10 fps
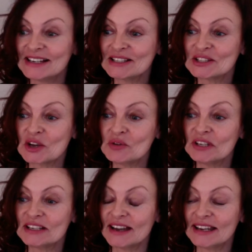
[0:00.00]
so
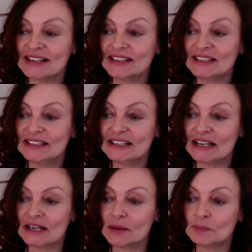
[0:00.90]
that I can
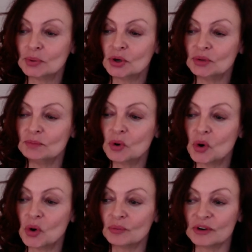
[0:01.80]
put
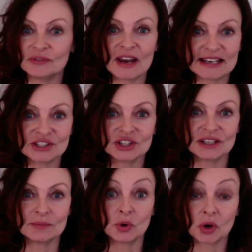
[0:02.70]
more reflection
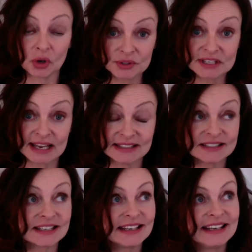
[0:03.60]
and more
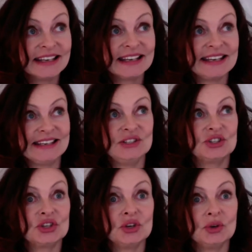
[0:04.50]
content
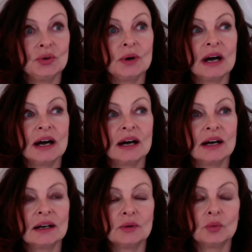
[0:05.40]
into
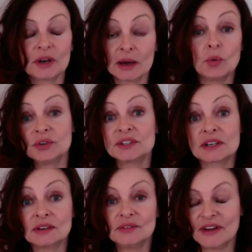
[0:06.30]
what I want to
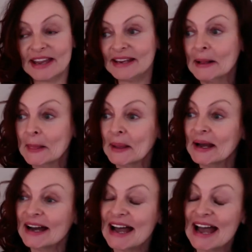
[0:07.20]
convey.
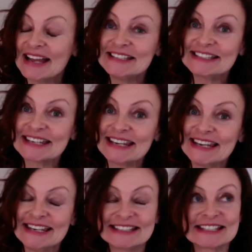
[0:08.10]
And
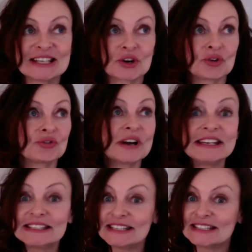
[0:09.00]
it's the
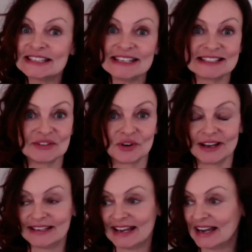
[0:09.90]
crazy season
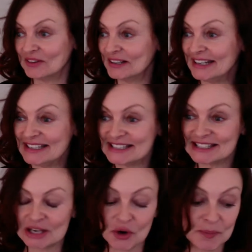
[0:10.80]
right now. It's
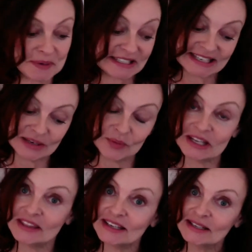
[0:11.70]
so busy
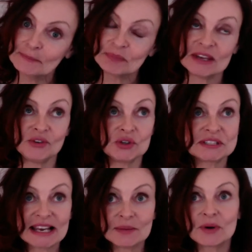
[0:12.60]
with if you
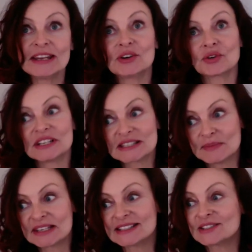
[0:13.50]
celebrate
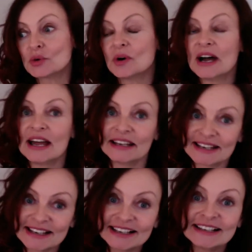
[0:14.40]
Christmas or
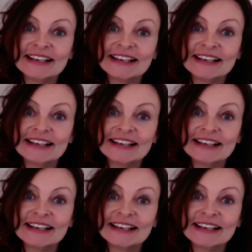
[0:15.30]
Hanukkah,